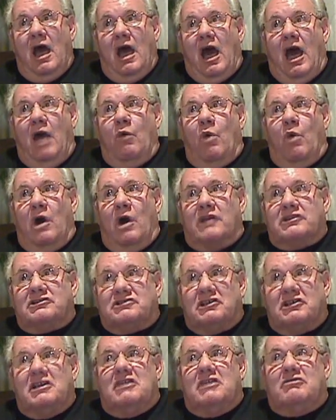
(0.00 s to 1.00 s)
I want to
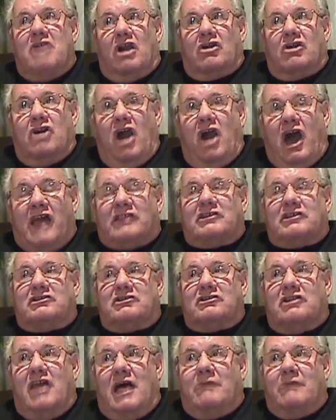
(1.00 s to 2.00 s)
see
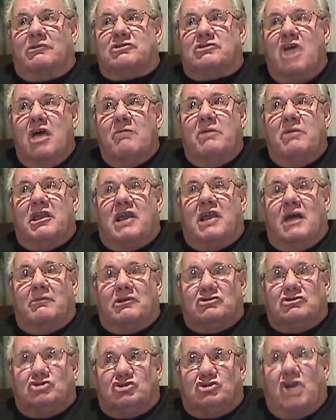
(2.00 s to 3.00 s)
Narcotics Anonymous become
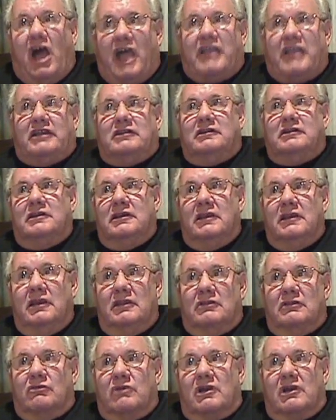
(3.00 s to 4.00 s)
a giant
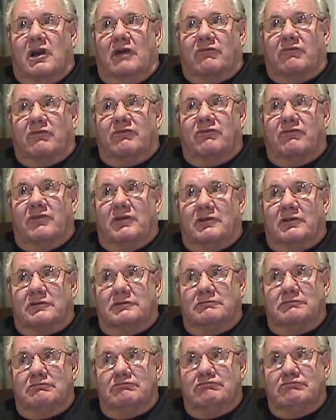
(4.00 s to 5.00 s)
in the recovery field.